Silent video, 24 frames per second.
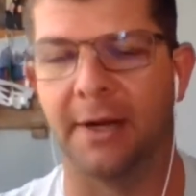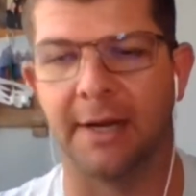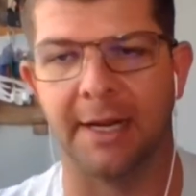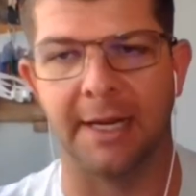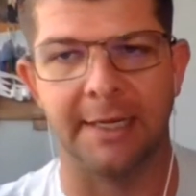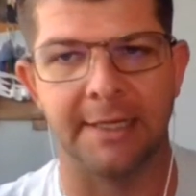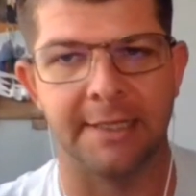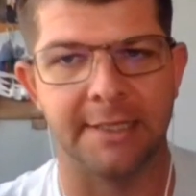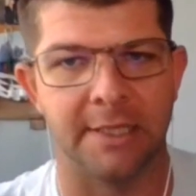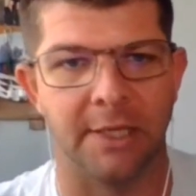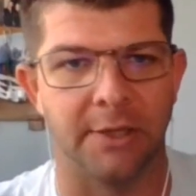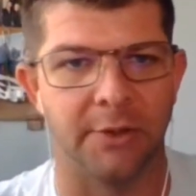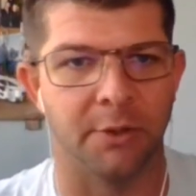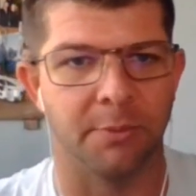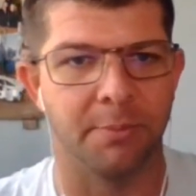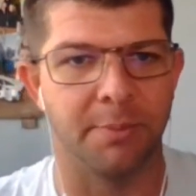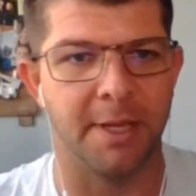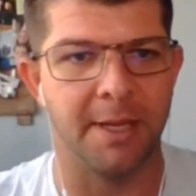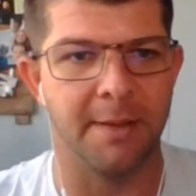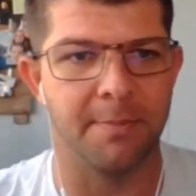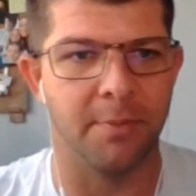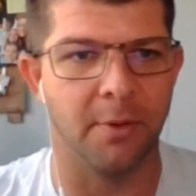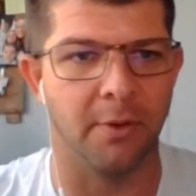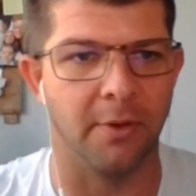get it to other
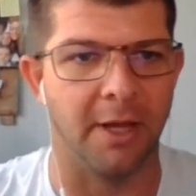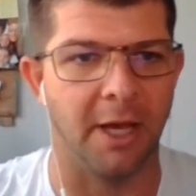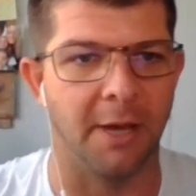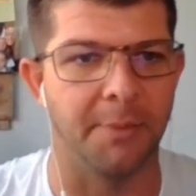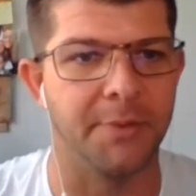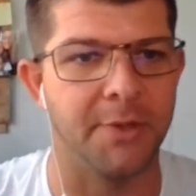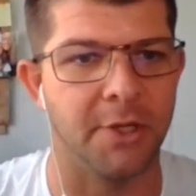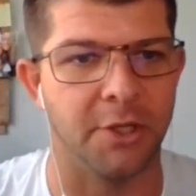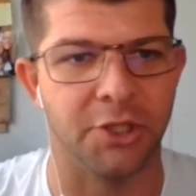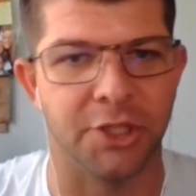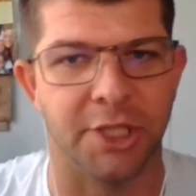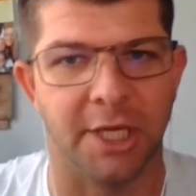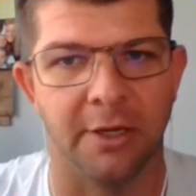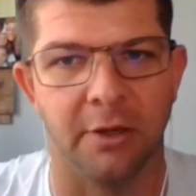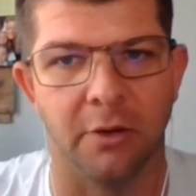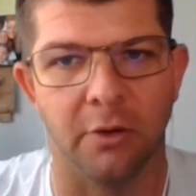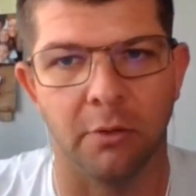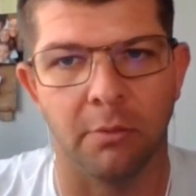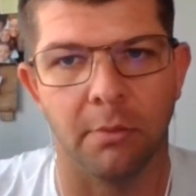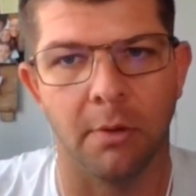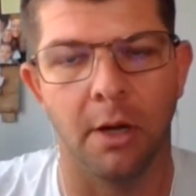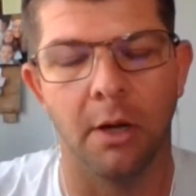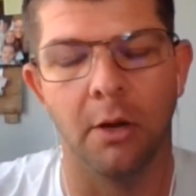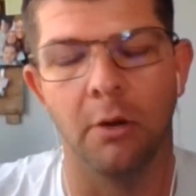people, helps our channel
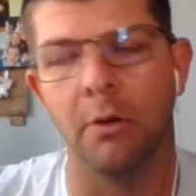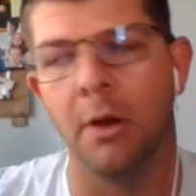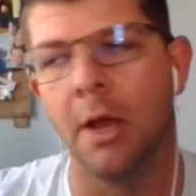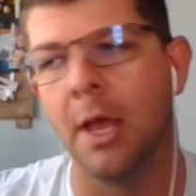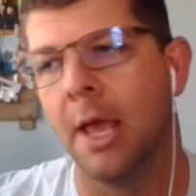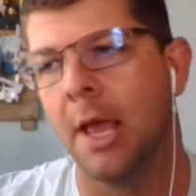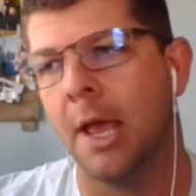grow.